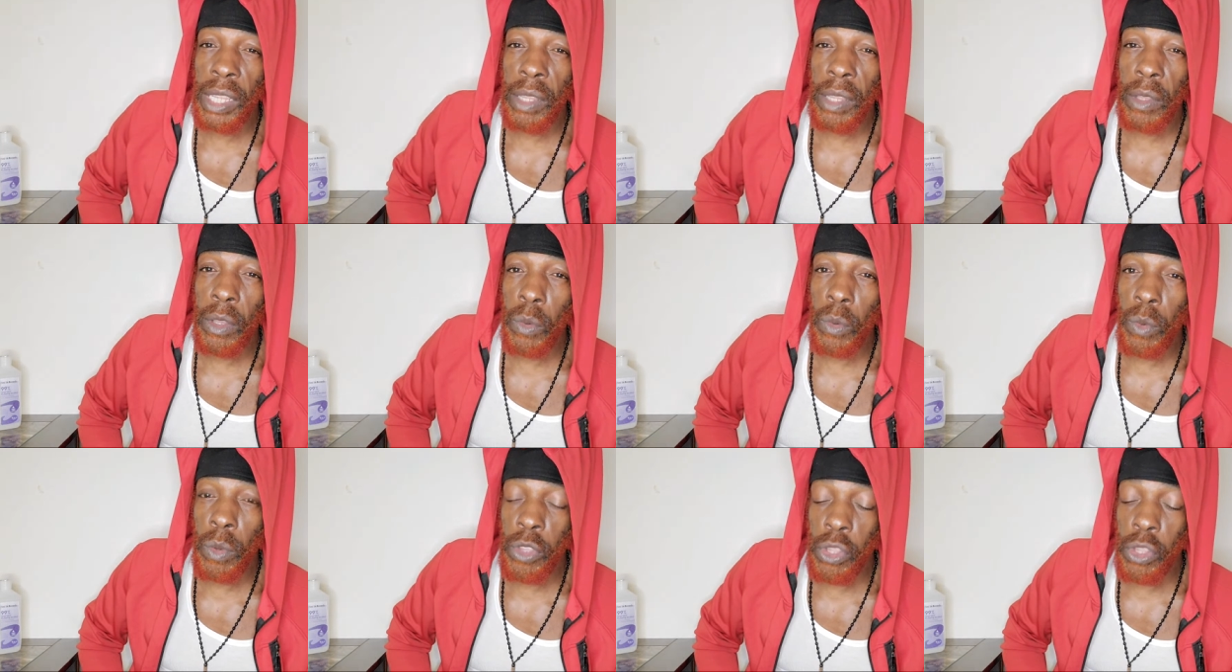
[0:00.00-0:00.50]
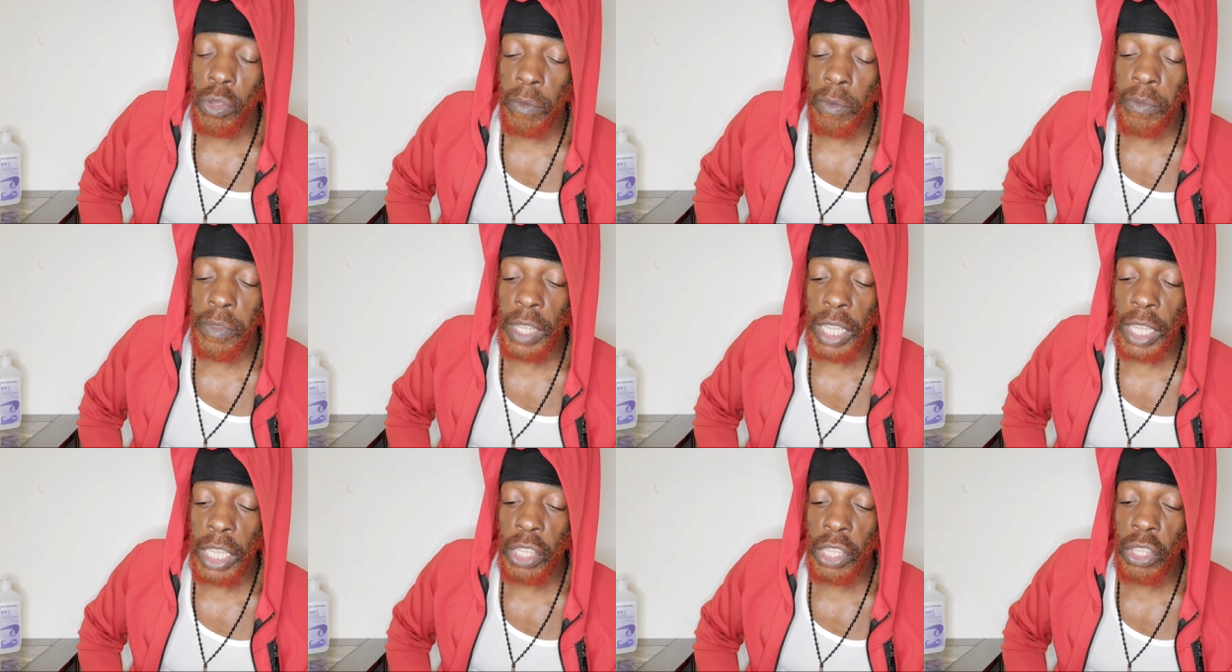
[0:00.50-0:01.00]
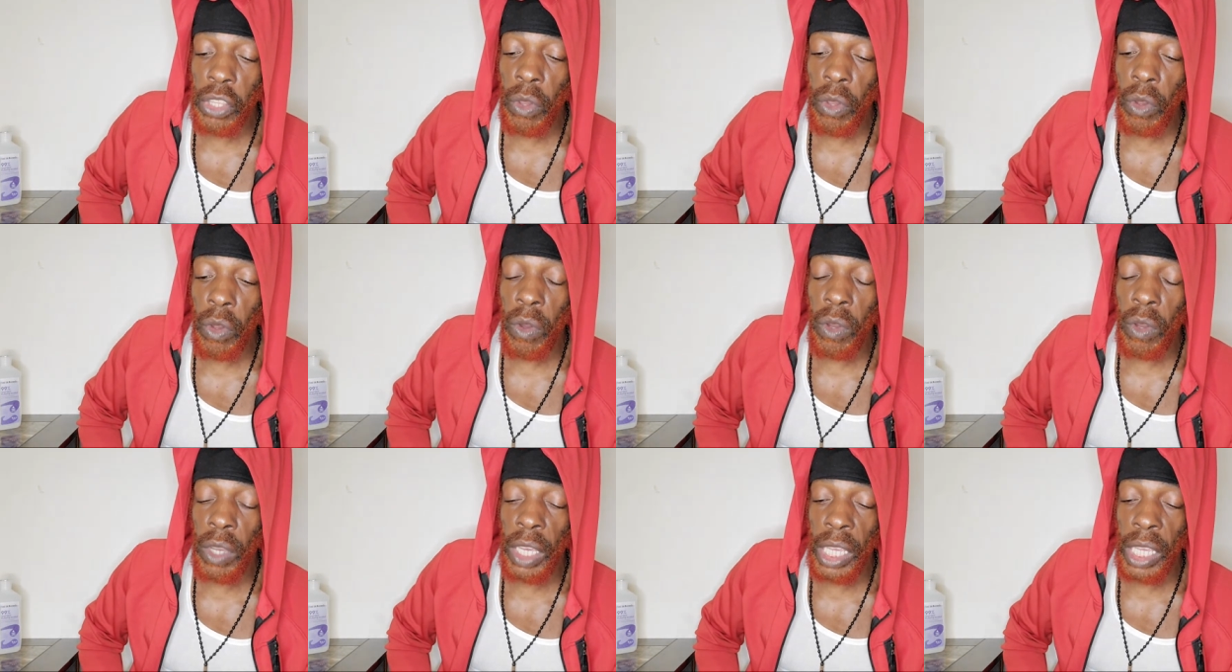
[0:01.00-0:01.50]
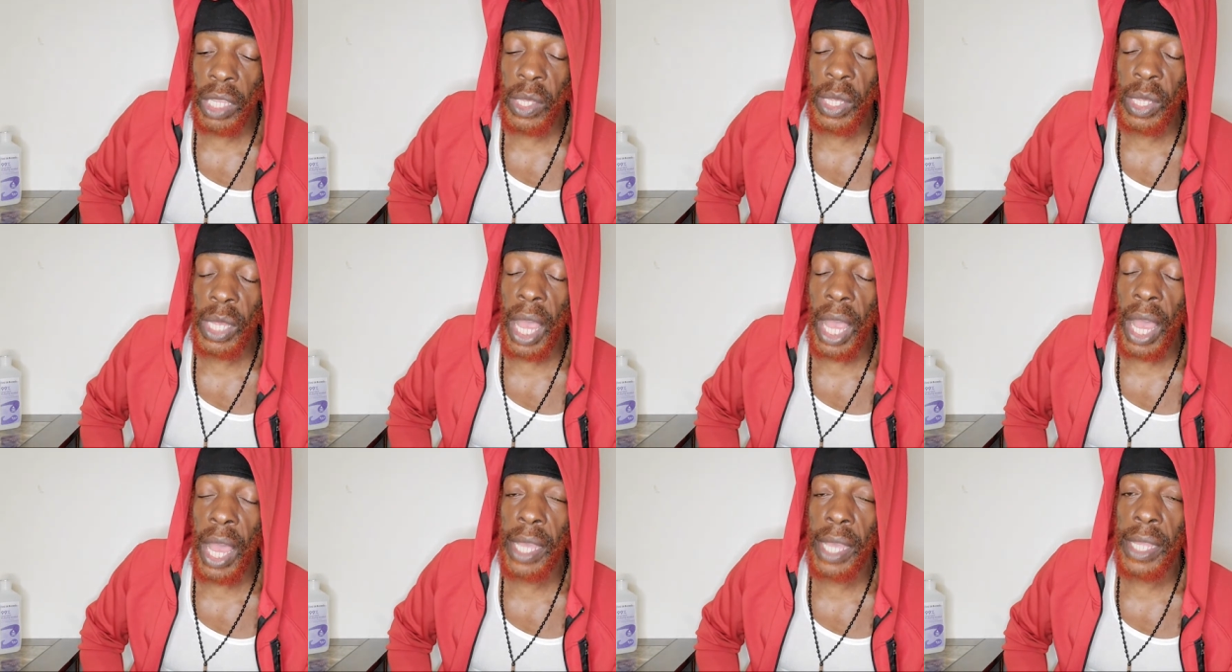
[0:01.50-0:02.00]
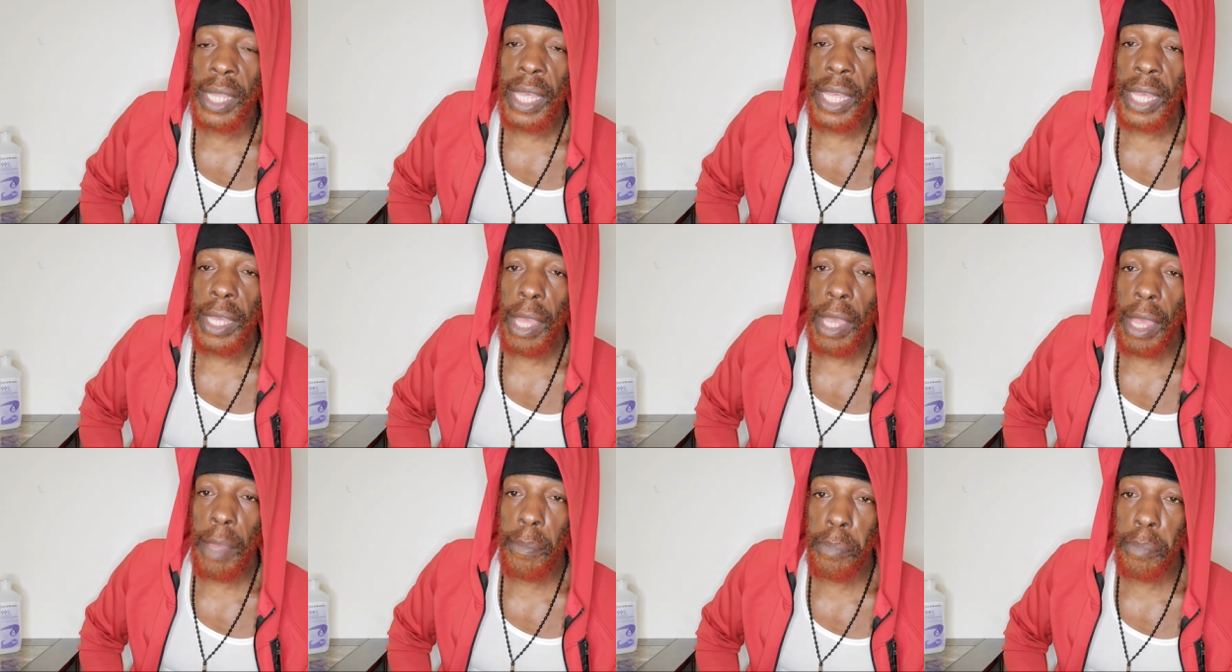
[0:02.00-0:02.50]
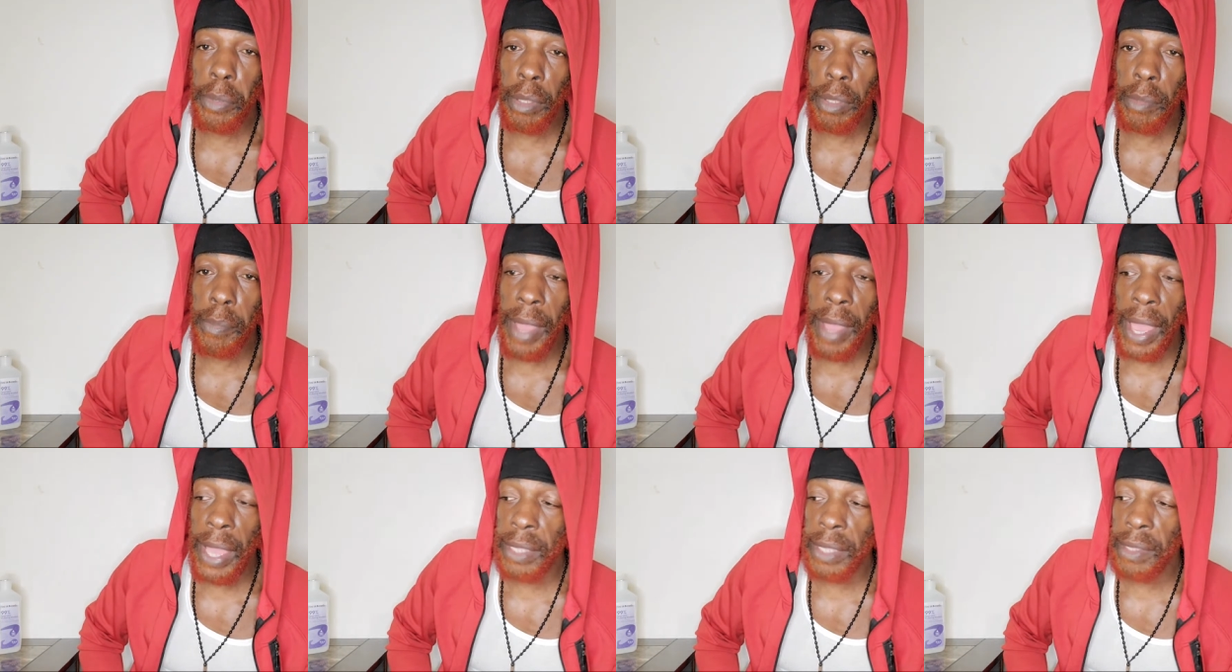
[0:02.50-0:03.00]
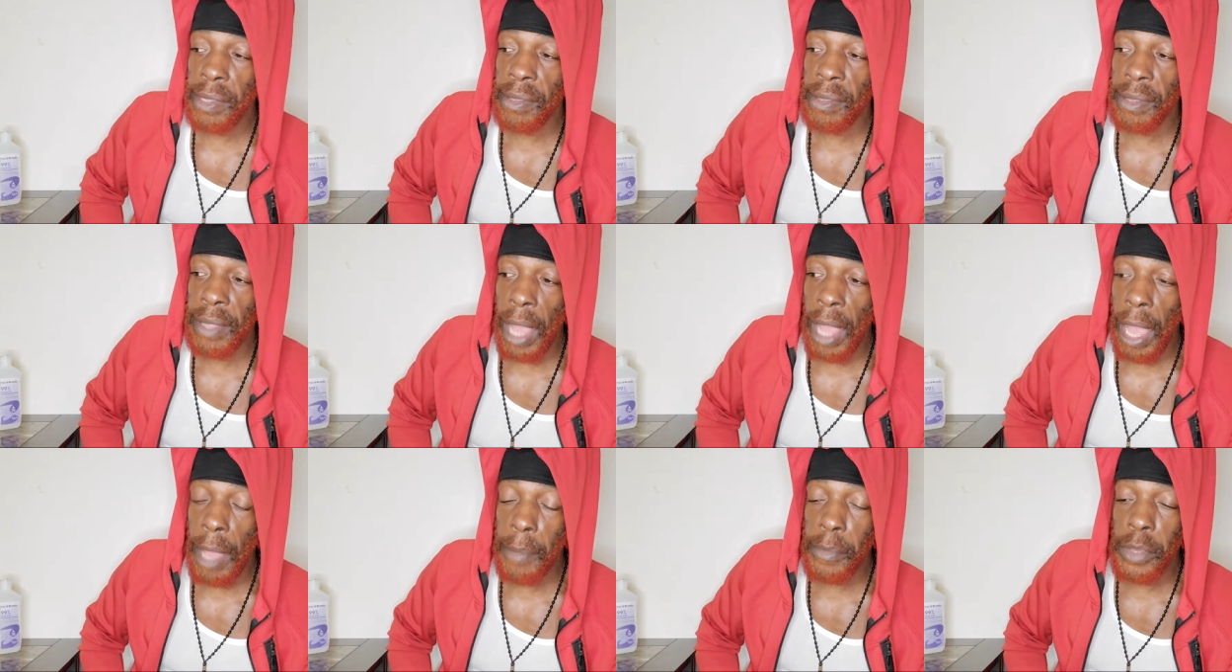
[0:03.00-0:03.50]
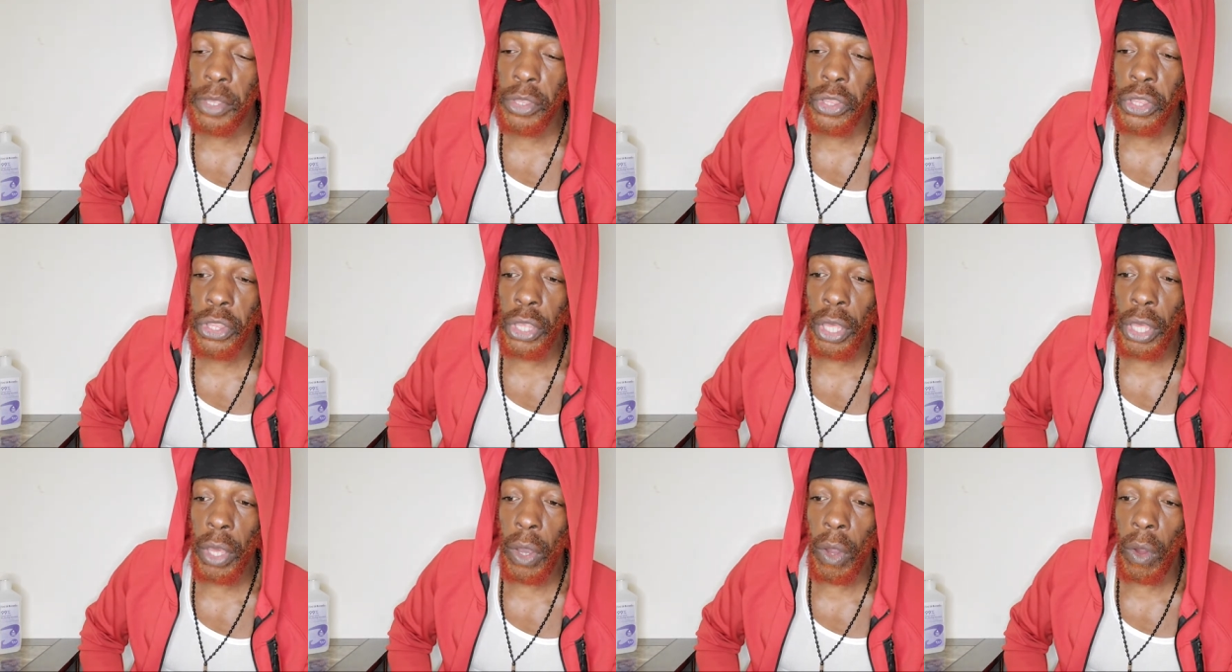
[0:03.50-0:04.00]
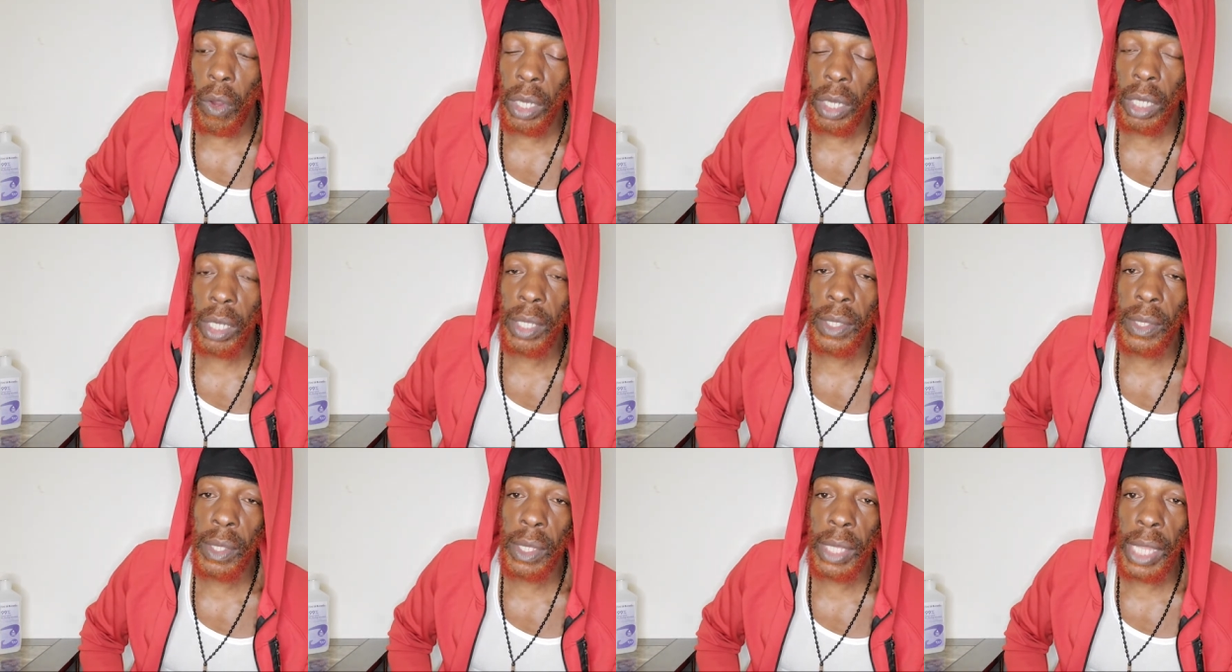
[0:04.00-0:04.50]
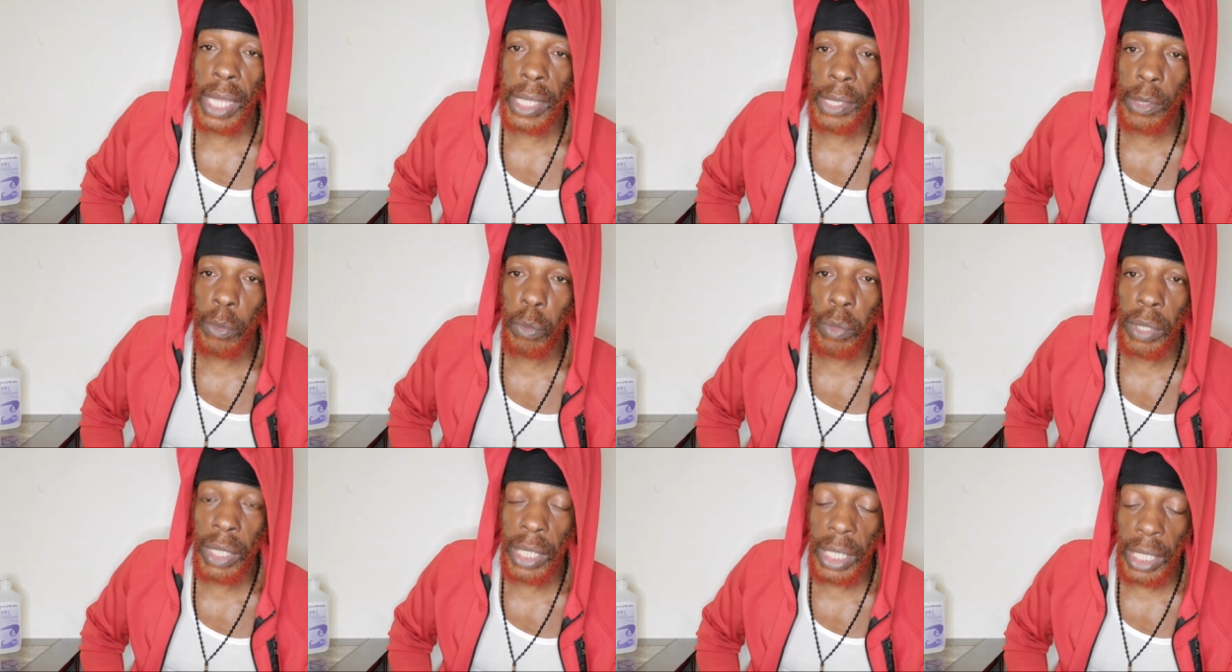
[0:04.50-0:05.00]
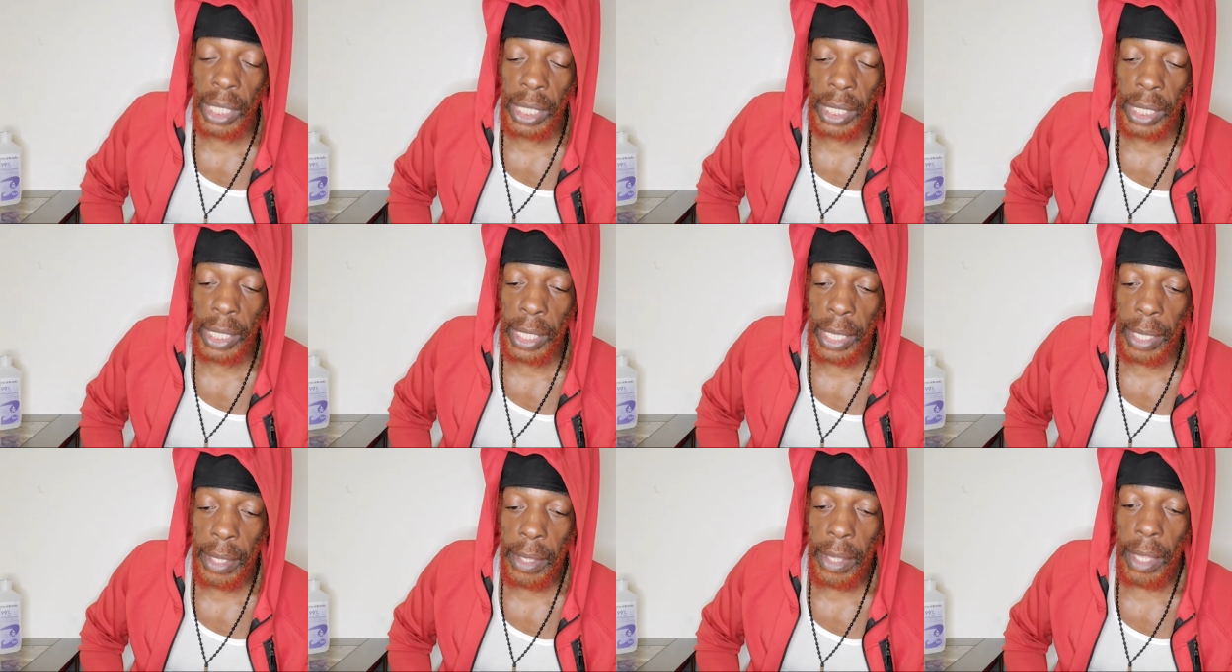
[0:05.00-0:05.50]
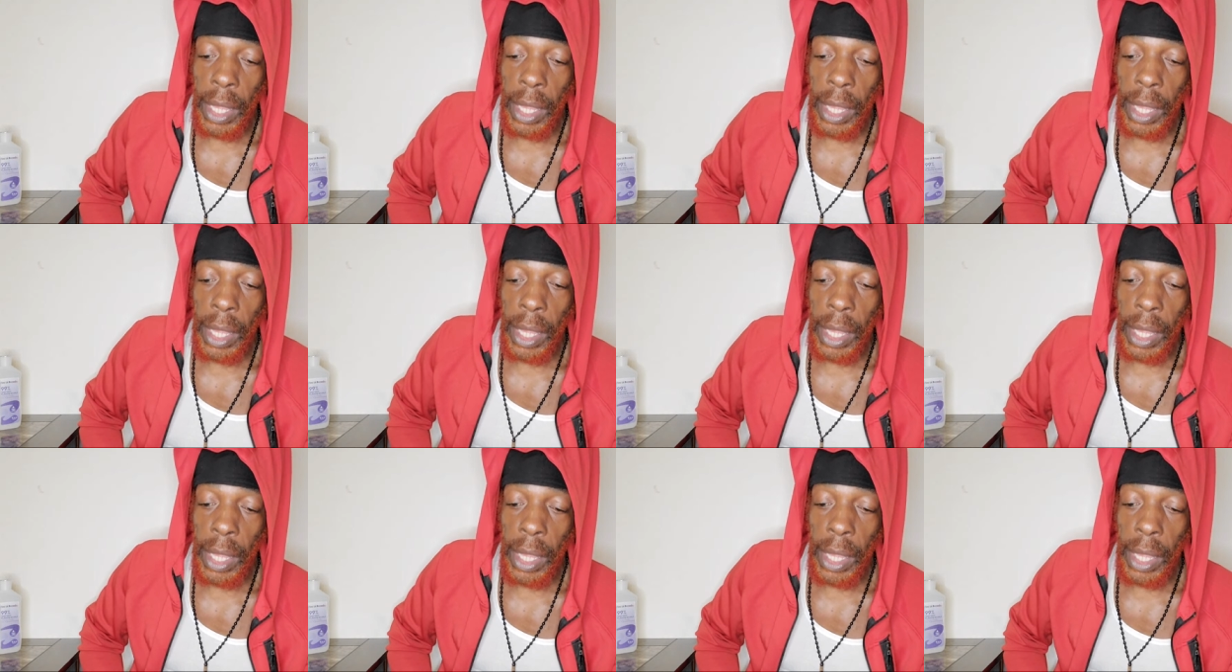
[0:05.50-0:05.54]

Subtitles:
rejuvenate your inside and build back the damaged organs that's within there.